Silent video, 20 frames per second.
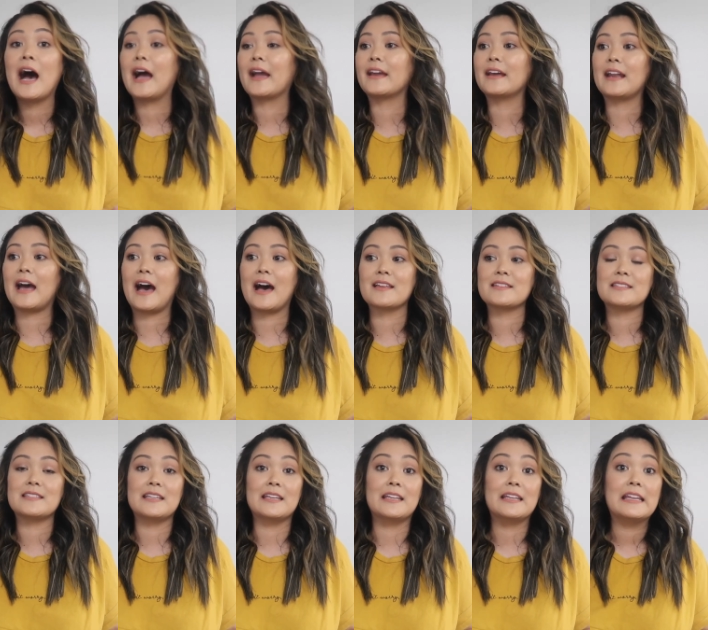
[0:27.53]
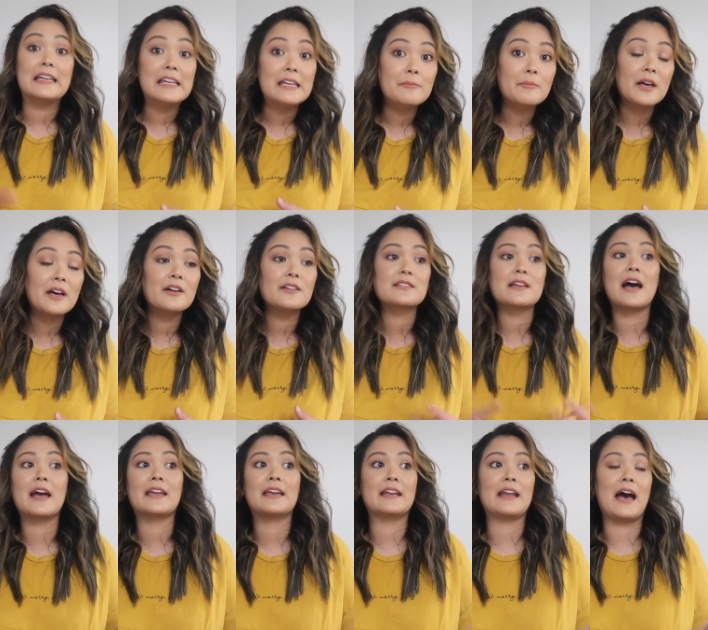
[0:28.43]
I get asked in emails,
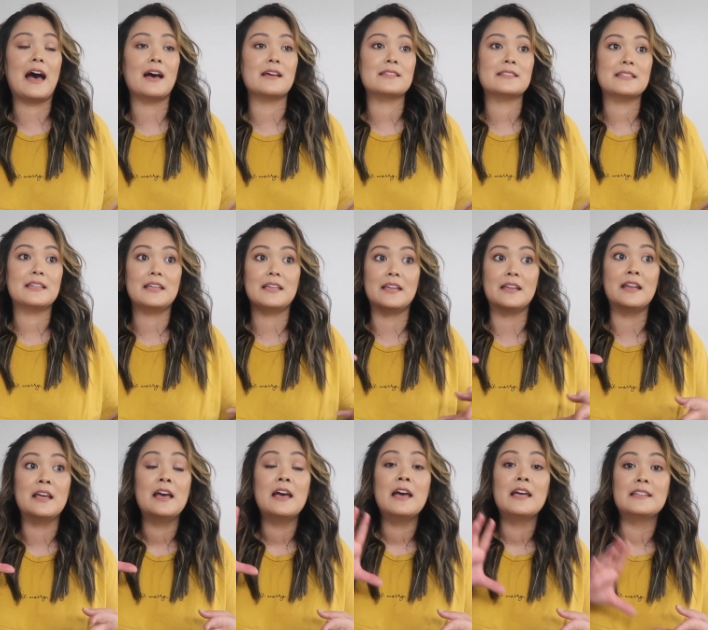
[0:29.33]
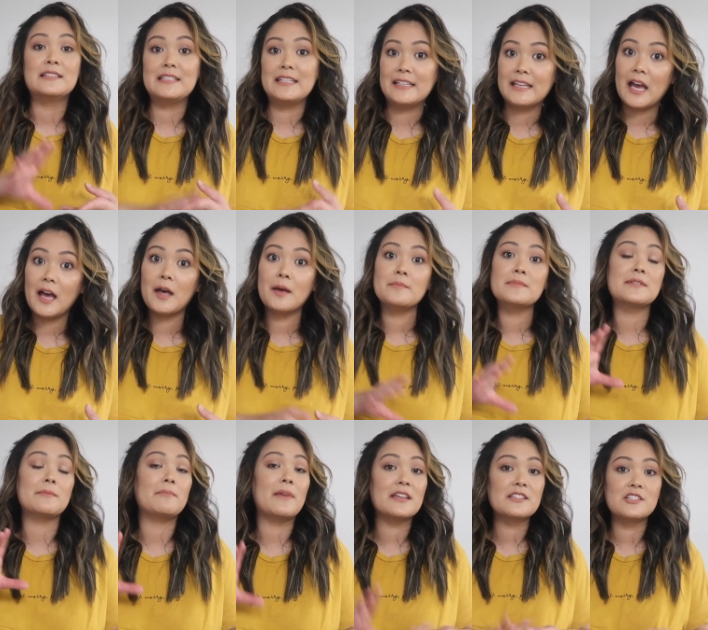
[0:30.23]
I get asked in
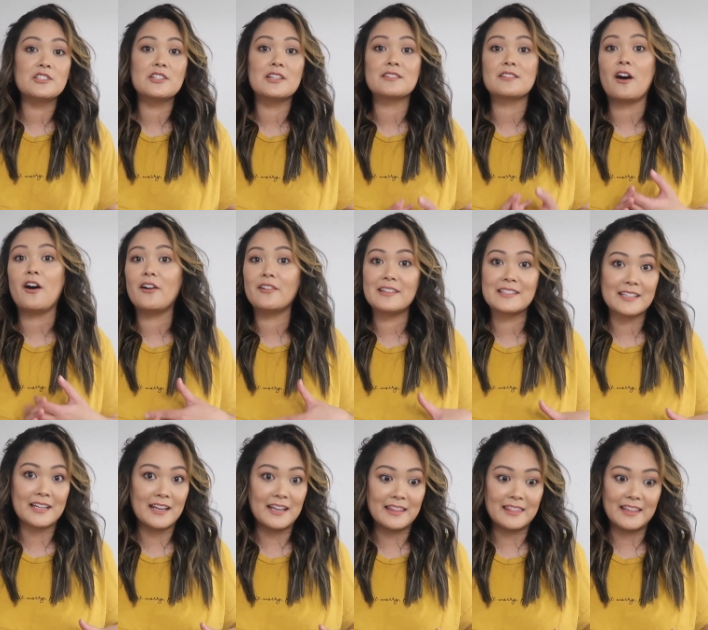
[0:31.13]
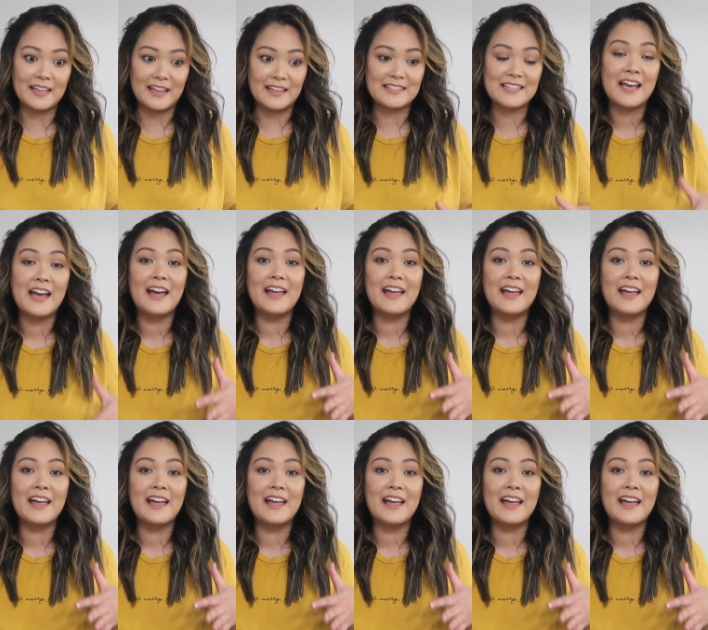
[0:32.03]
DMs, messages, all these kind of things.